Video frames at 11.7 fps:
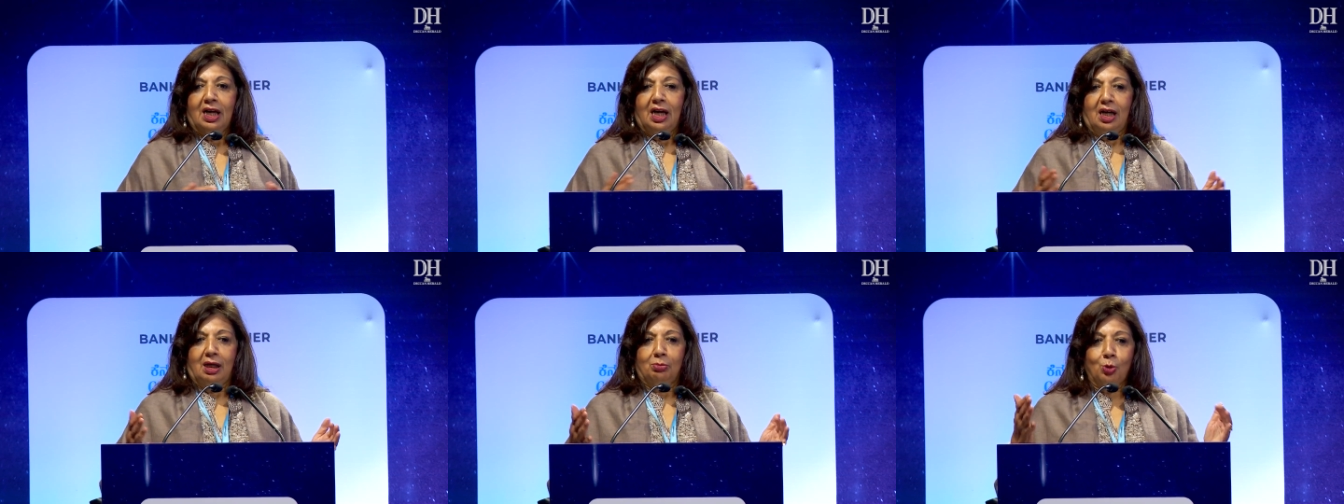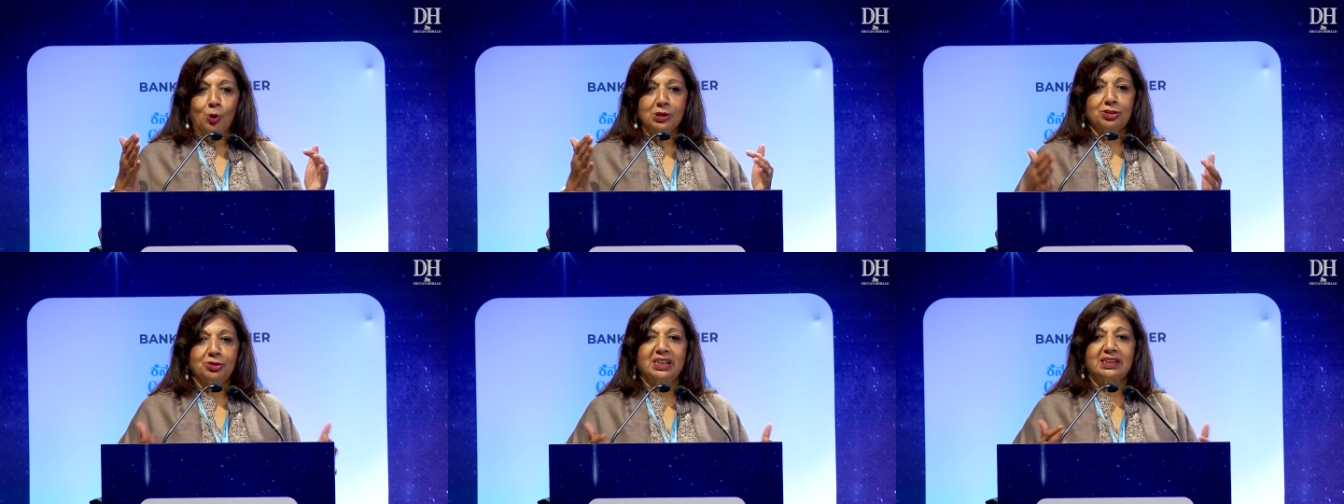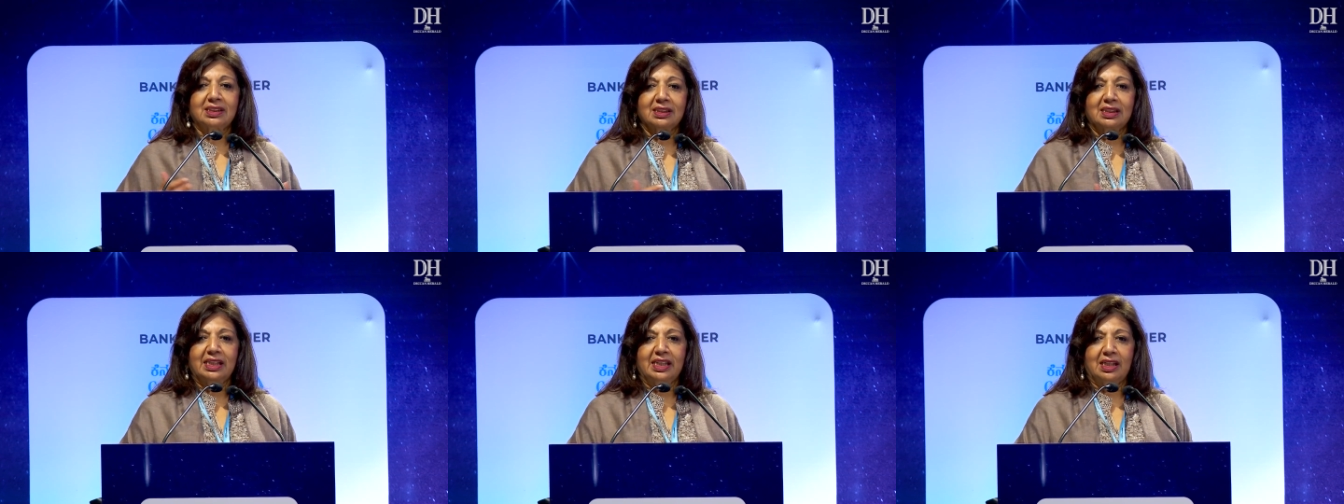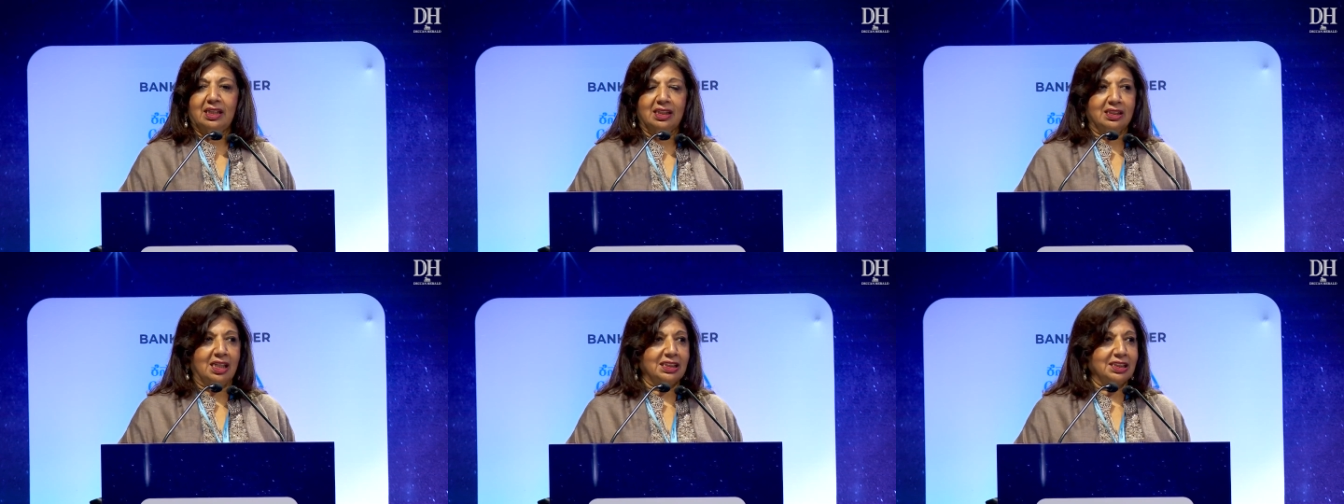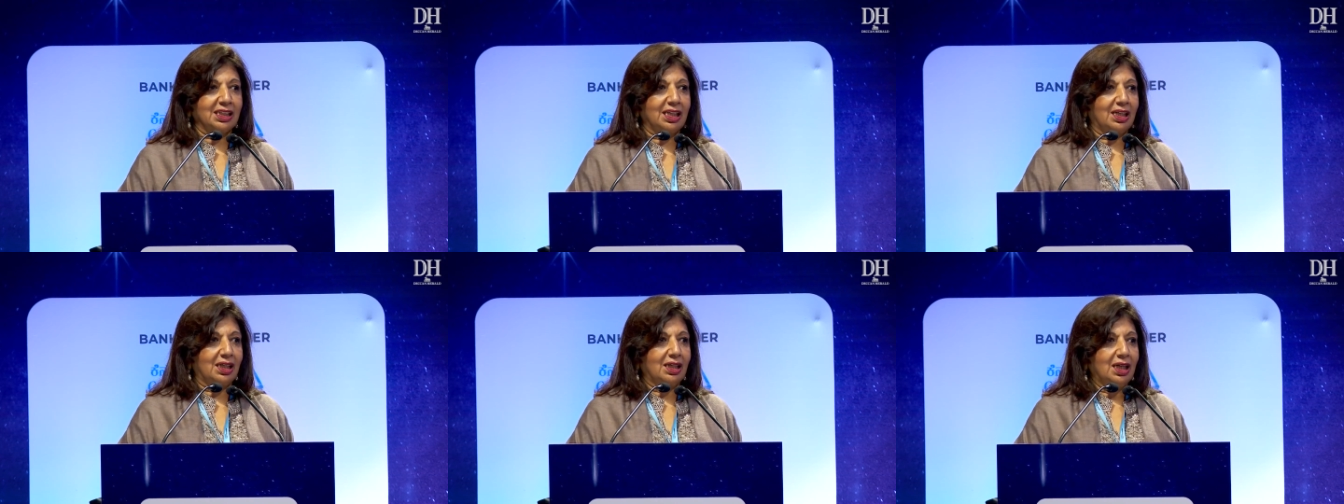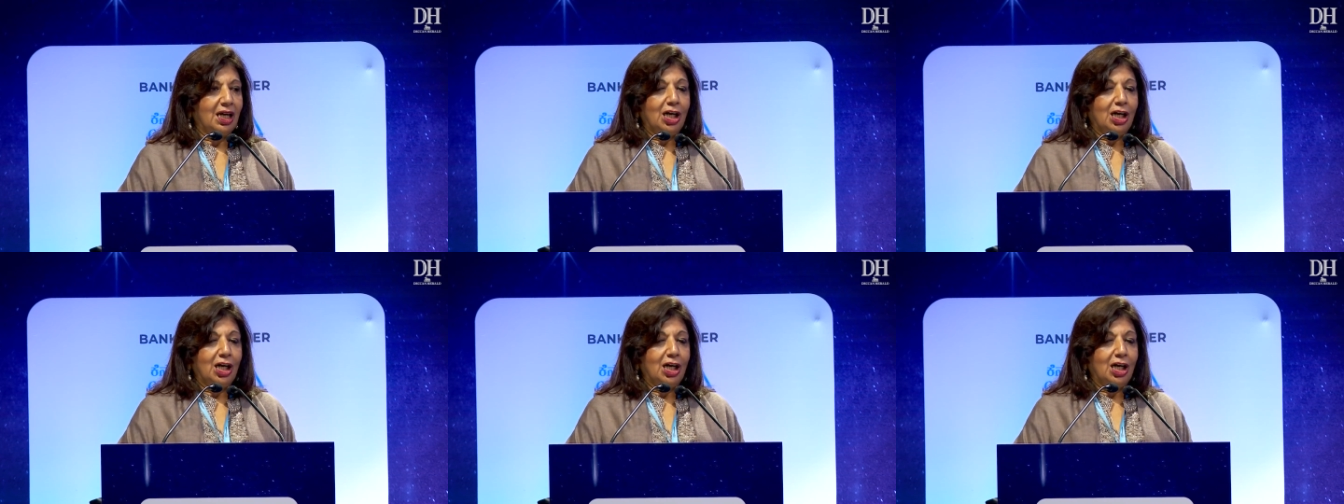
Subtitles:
Most recently, Karnataka